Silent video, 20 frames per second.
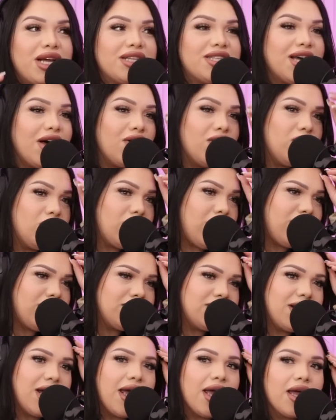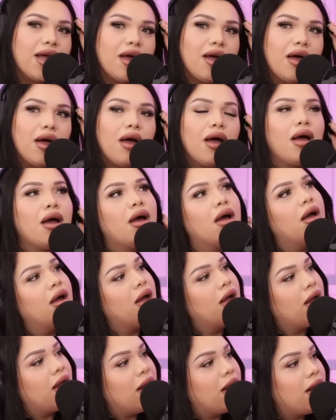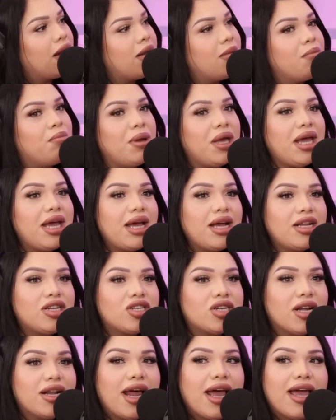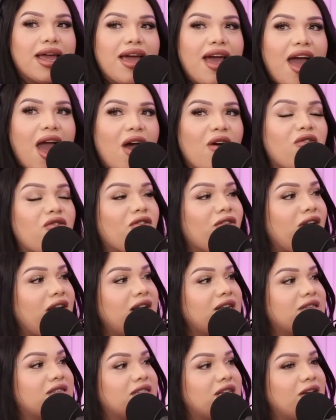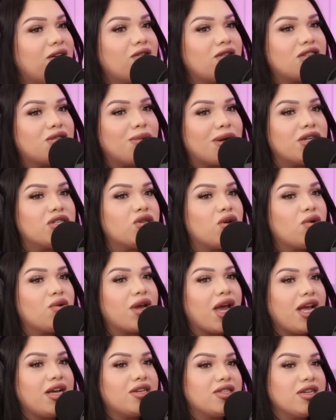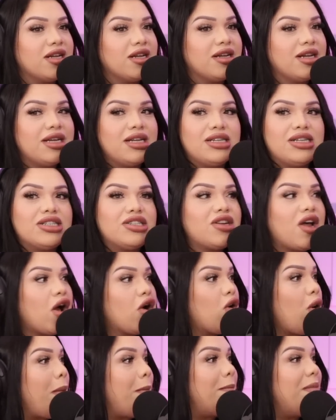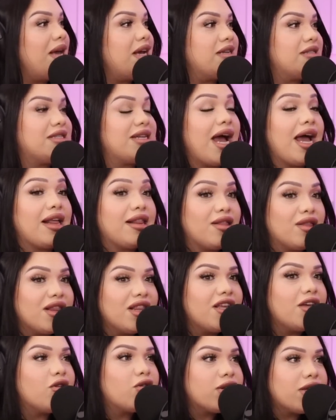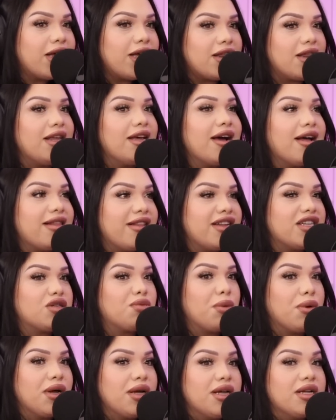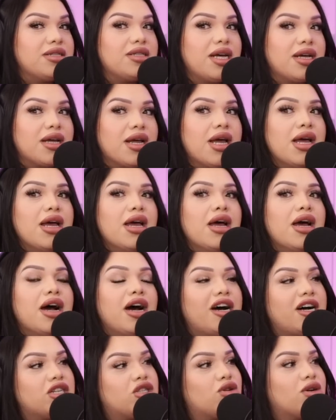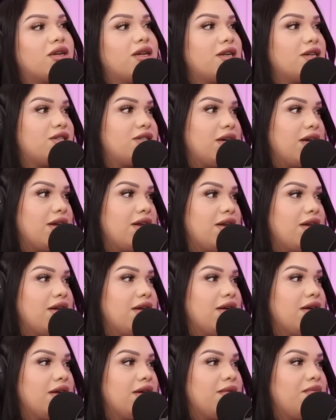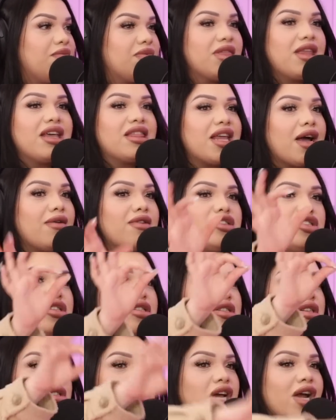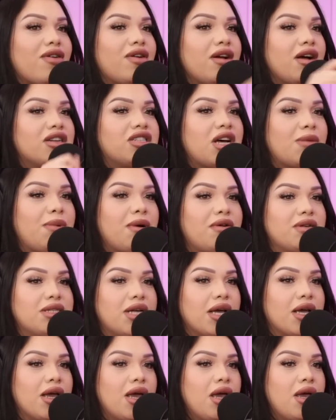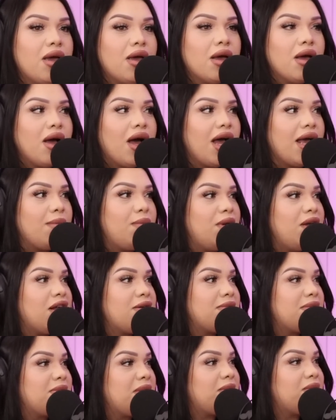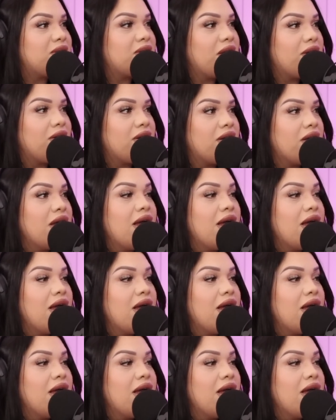I tell you, I was like, bitch, like every single special occasion does not go missed. I literally think at this point it's like a tradition. Yeah, like that was just a cherry on top. I was like, I peed on my baby shower.